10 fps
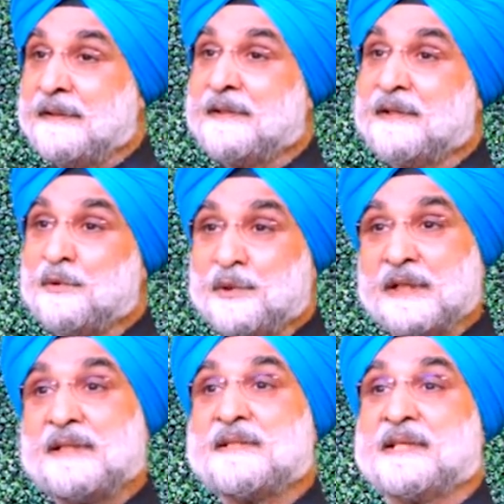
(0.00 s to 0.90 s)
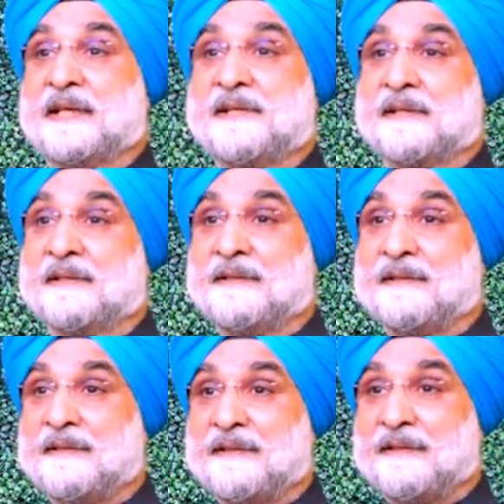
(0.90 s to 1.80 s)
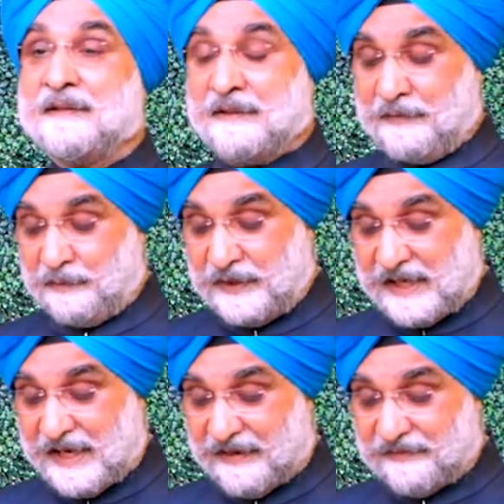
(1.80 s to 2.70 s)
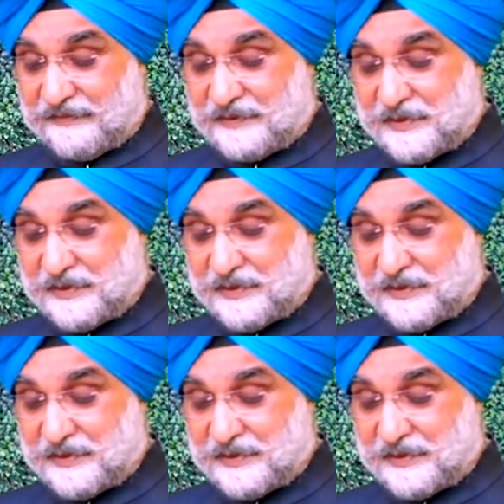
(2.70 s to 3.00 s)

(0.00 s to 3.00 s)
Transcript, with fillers: in the rural sector, we have